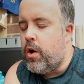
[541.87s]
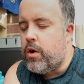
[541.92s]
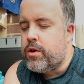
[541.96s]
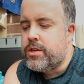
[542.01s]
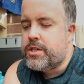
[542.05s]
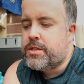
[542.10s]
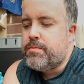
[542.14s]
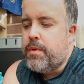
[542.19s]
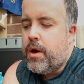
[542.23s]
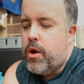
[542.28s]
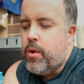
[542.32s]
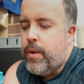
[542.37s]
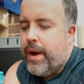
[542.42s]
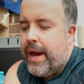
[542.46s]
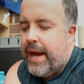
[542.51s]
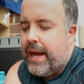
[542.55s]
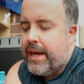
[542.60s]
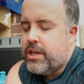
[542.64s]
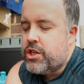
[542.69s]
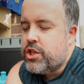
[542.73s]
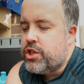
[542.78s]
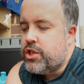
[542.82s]
Osmo
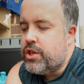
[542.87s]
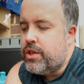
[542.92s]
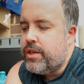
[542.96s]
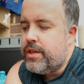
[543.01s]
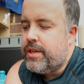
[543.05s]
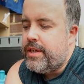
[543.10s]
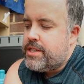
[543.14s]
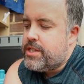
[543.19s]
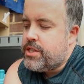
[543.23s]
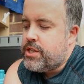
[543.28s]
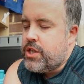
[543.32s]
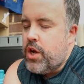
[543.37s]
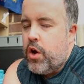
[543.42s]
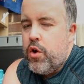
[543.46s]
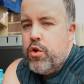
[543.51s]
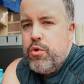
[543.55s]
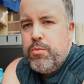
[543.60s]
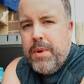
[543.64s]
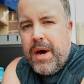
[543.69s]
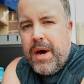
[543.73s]
Action, so